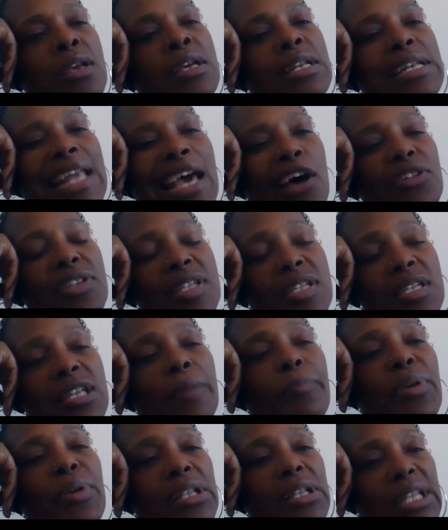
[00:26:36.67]
Now, it's
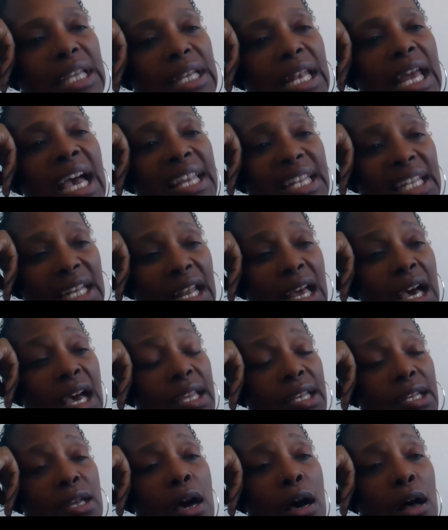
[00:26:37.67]
typically
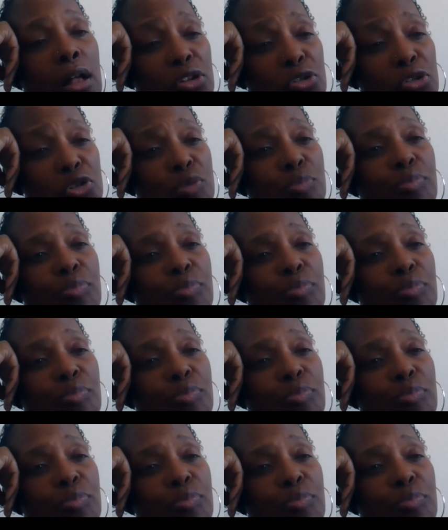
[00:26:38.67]
$99,